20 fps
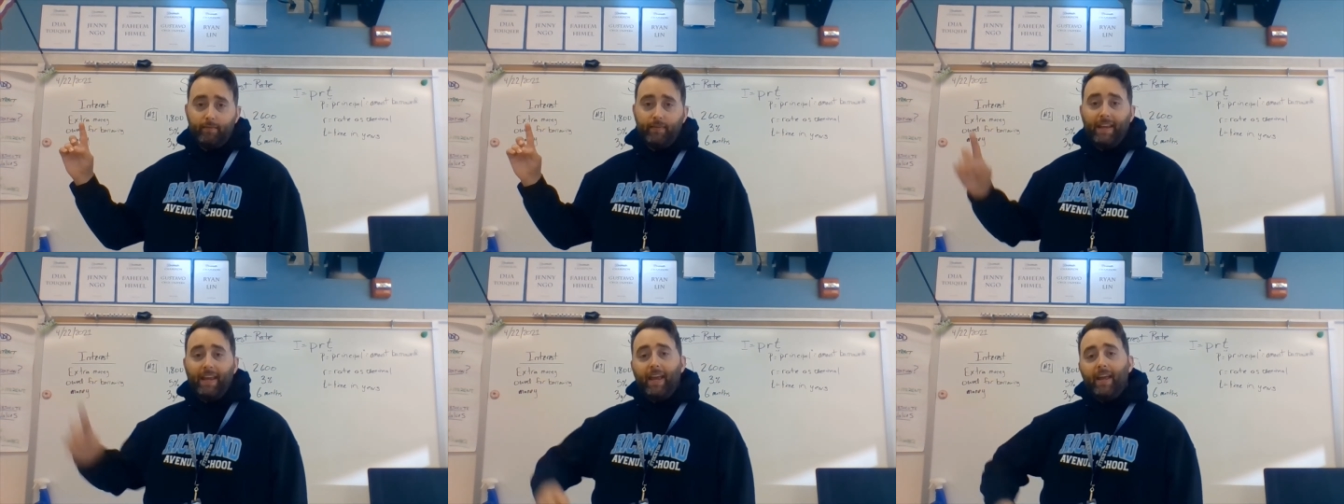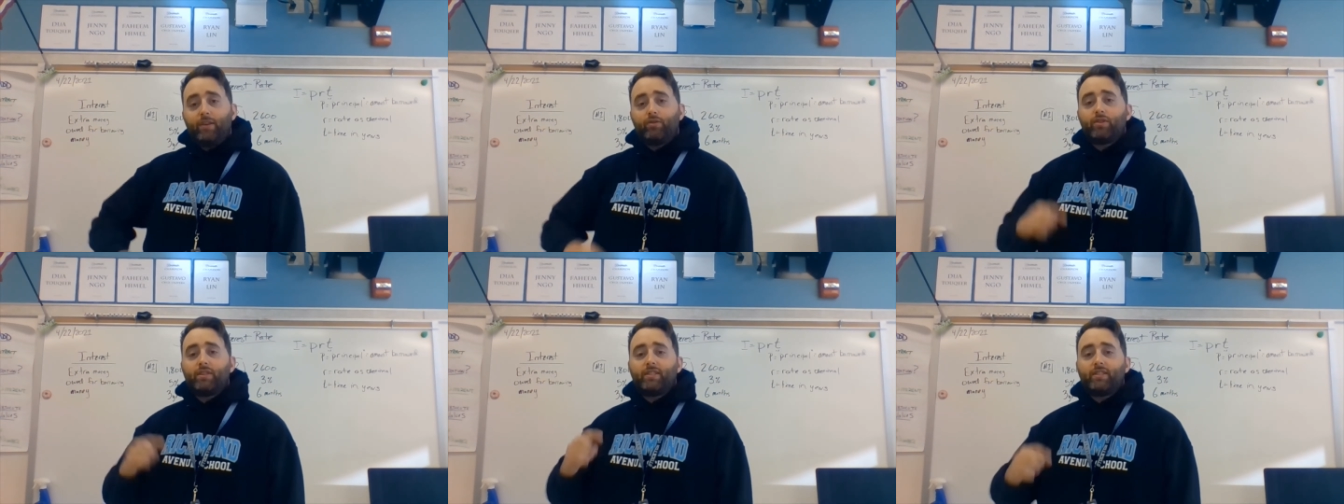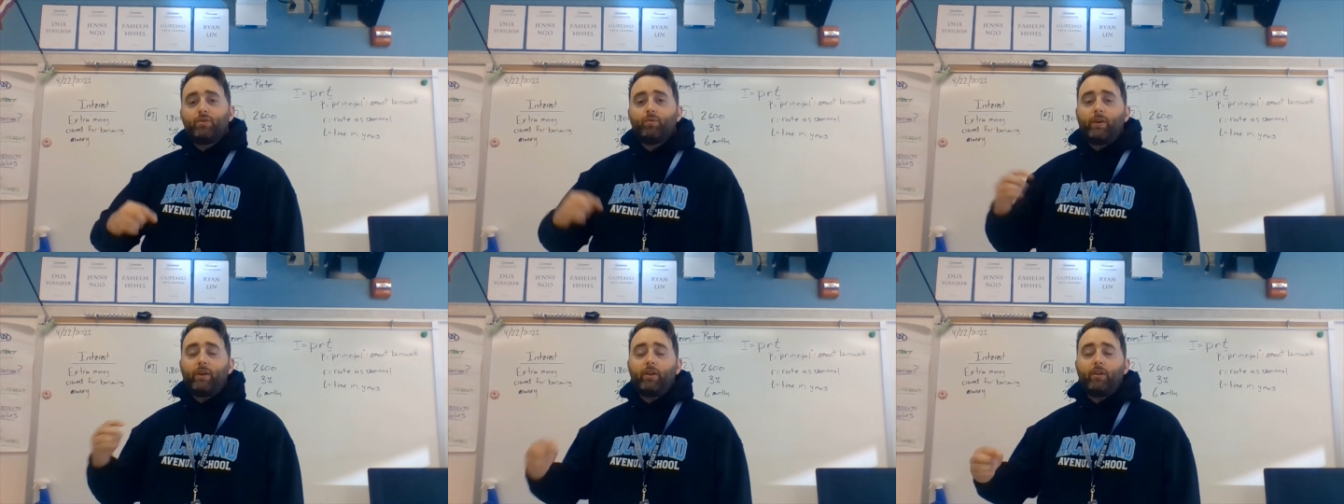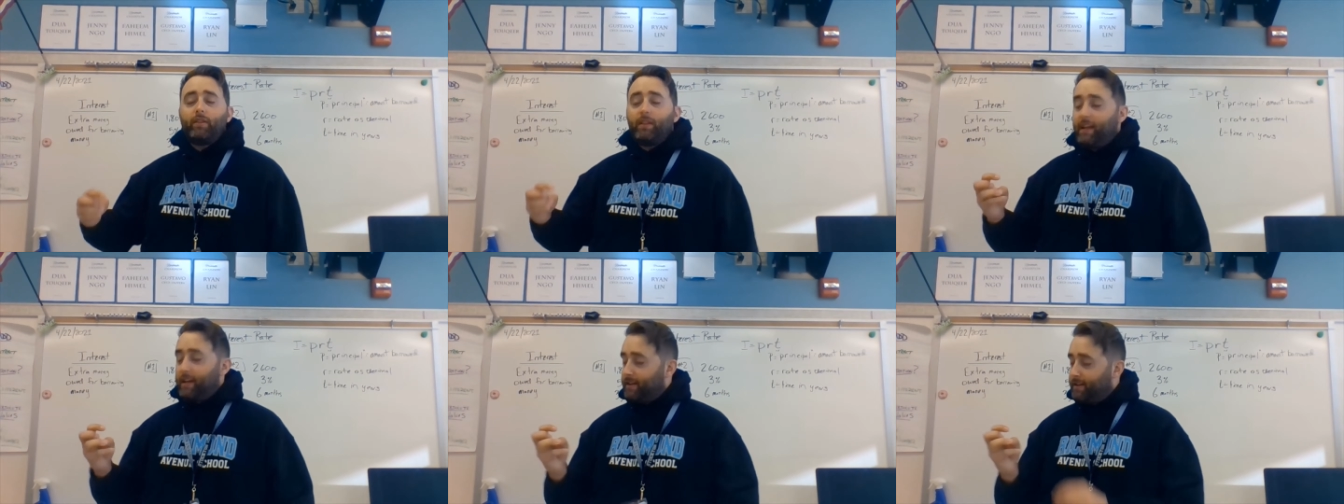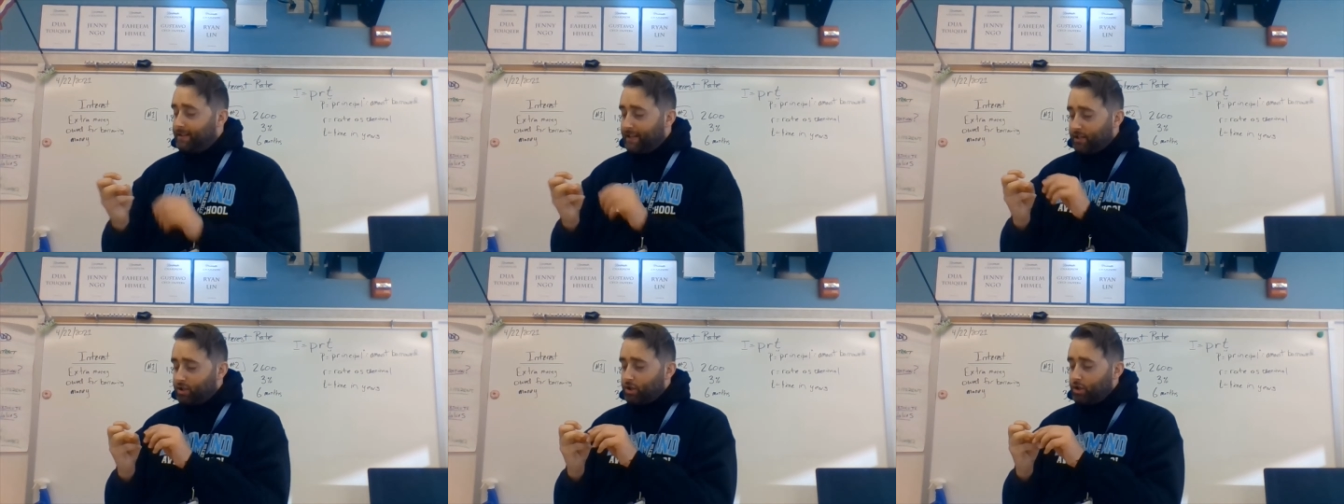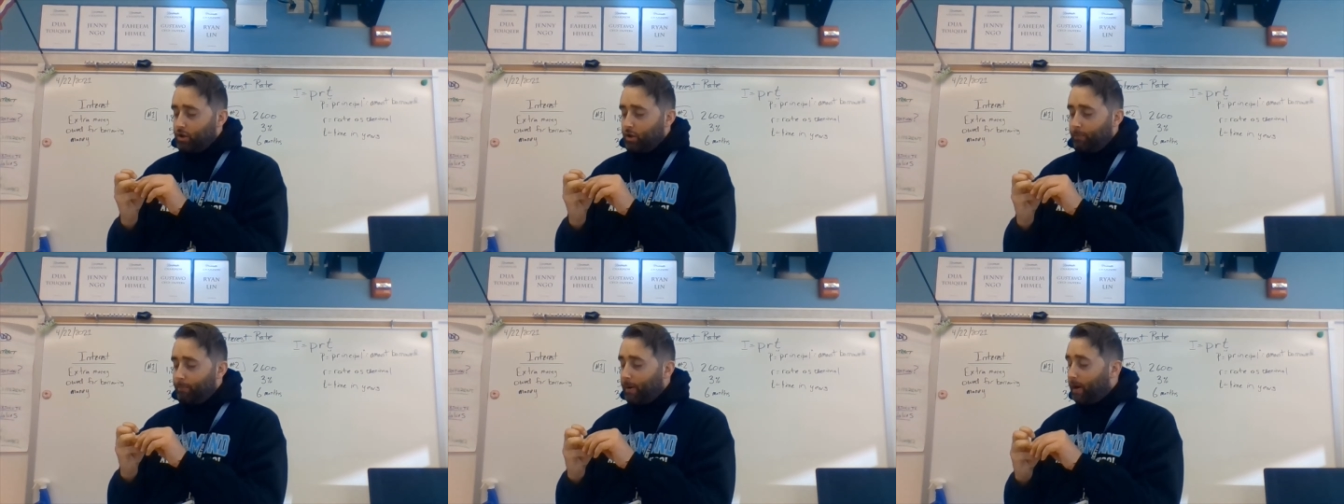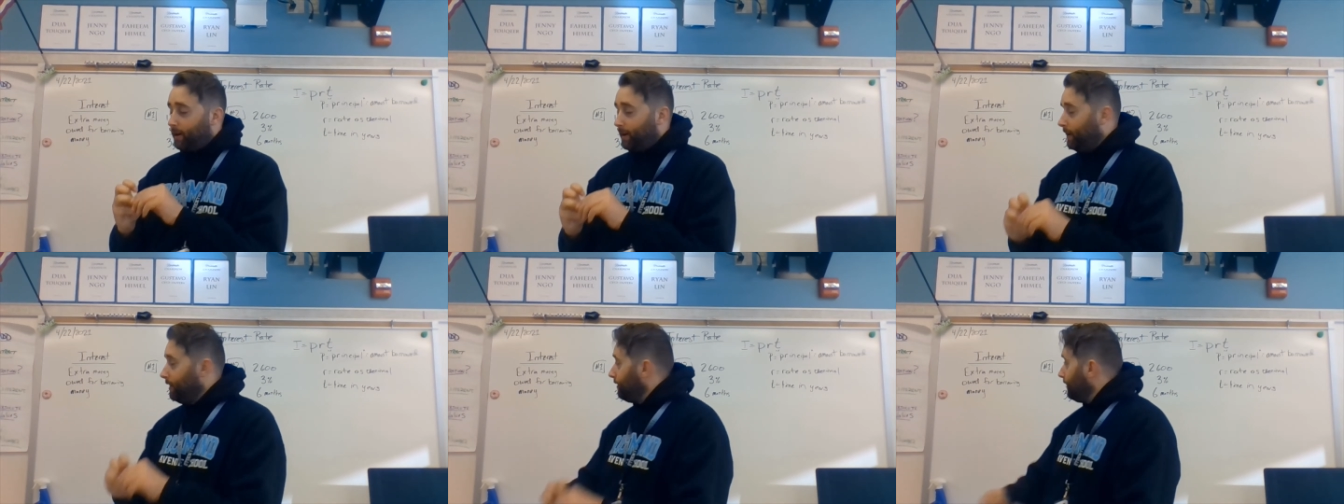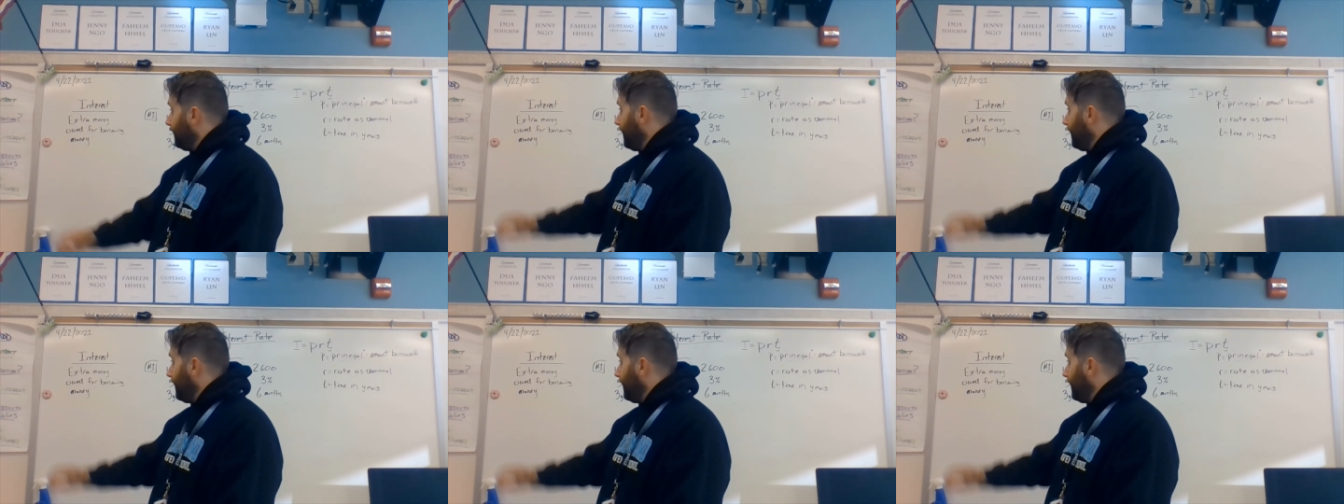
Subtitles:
The interest is the additional money,